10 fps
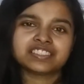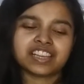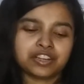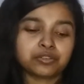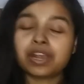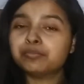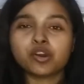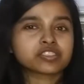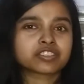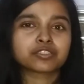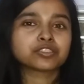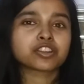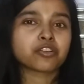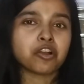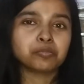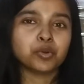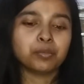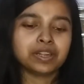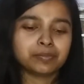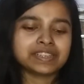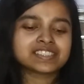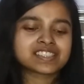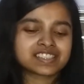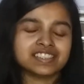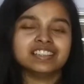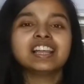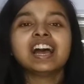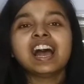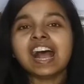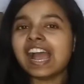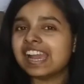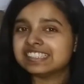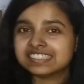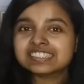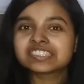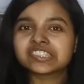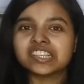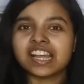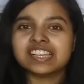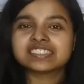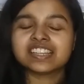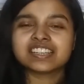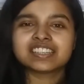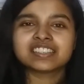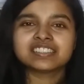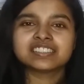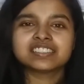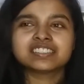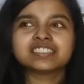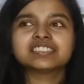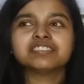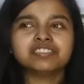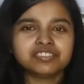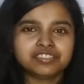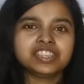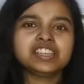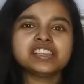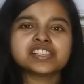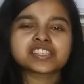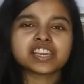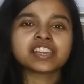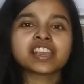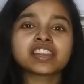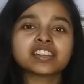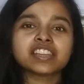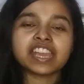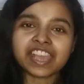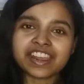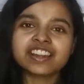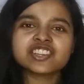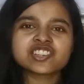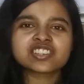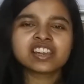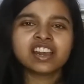I know I paused it on the wrong moment, but still, I just realized that we singing in English